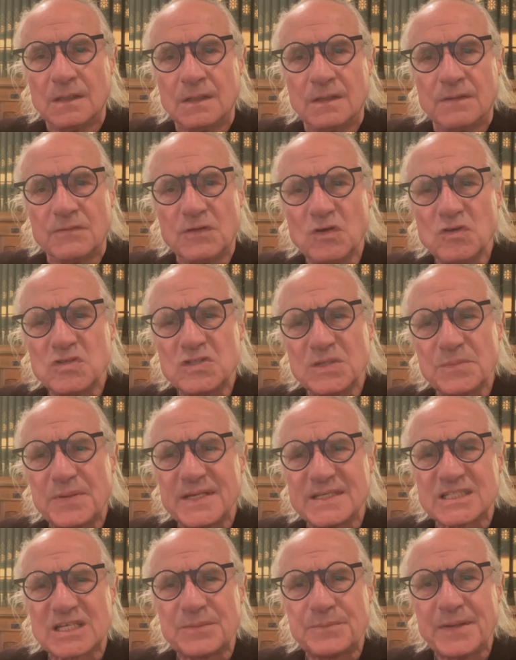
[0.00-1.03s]
Those
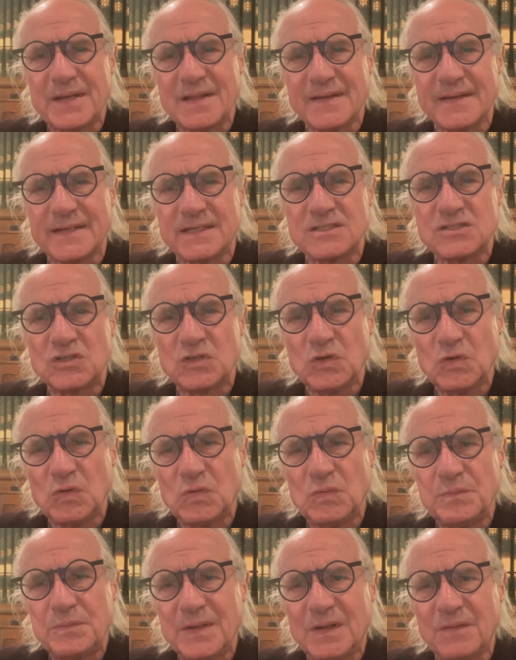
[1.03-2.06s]
Episcopalians who
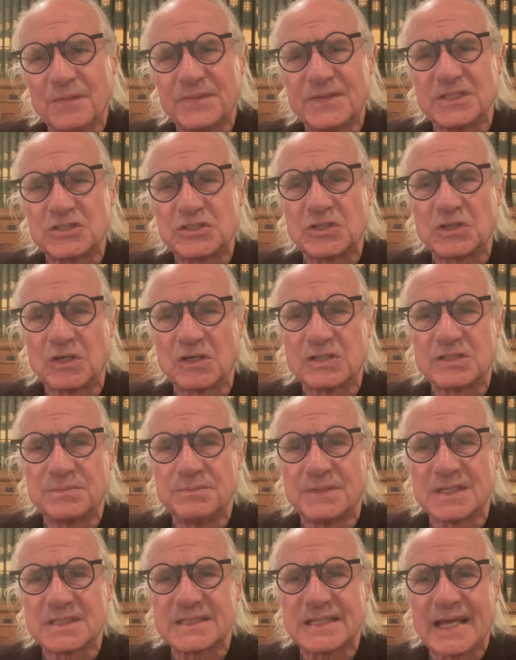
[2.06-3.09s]
built the church
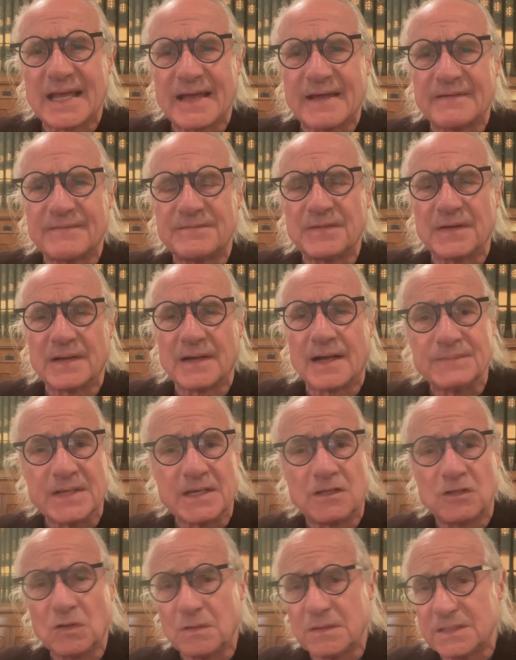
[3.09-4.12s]
must have
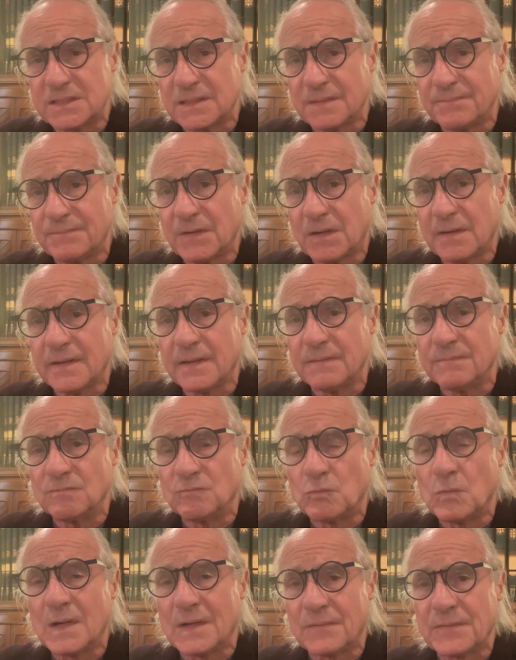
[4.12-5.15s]
included some very
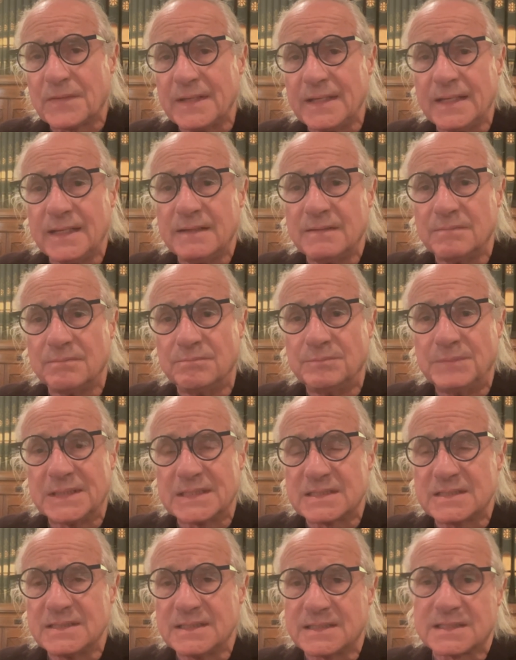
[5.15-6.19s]
wealthy
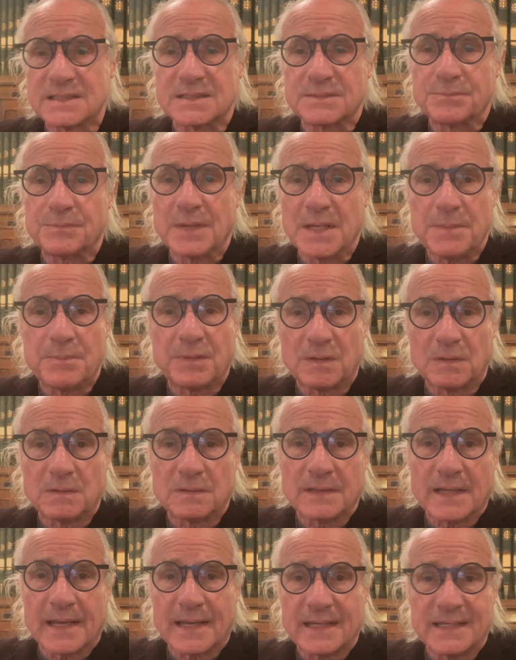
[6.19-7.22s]
business
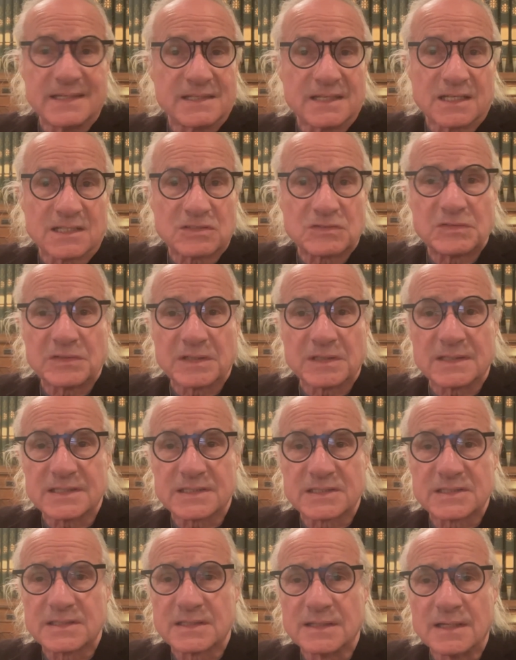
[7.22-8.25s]
people and
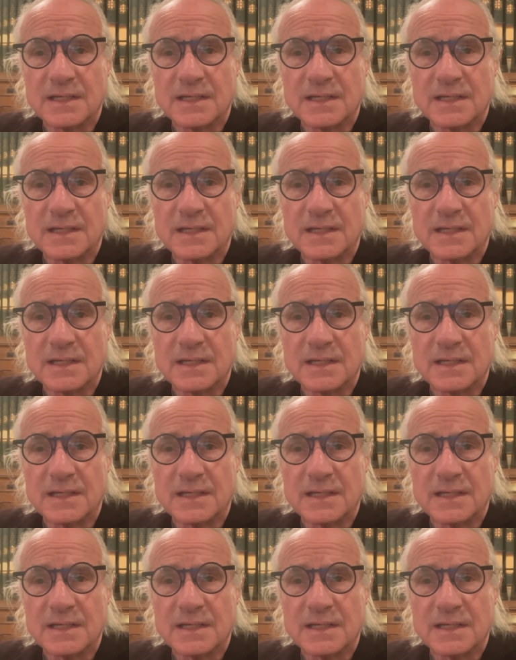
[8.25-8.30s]
industrialists,